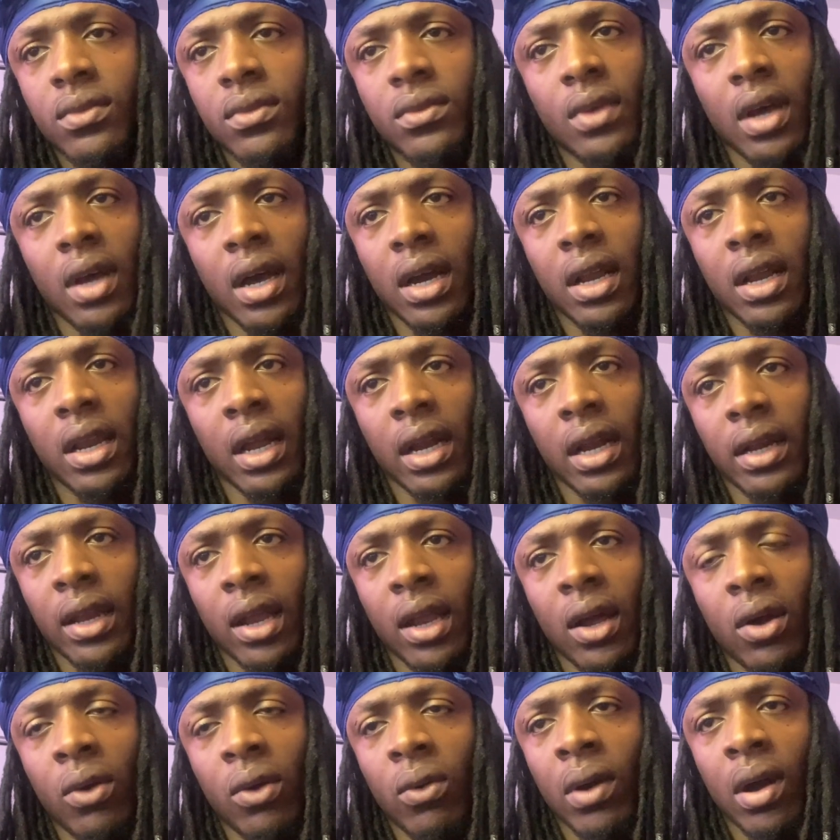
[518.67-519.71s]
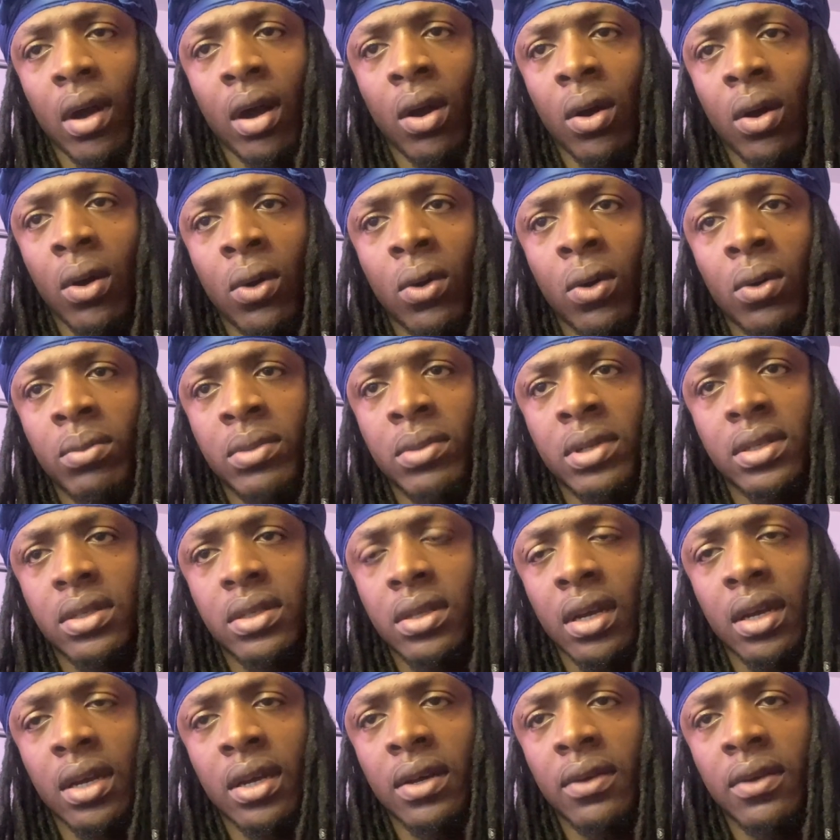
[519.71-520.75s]
Went home and
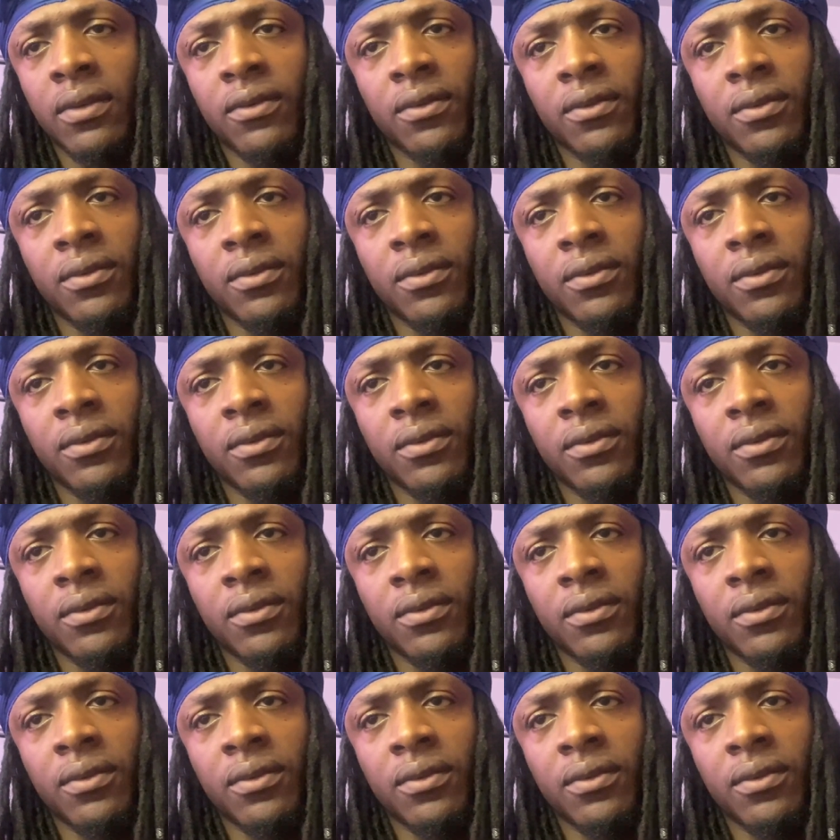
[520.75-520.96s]
stuff.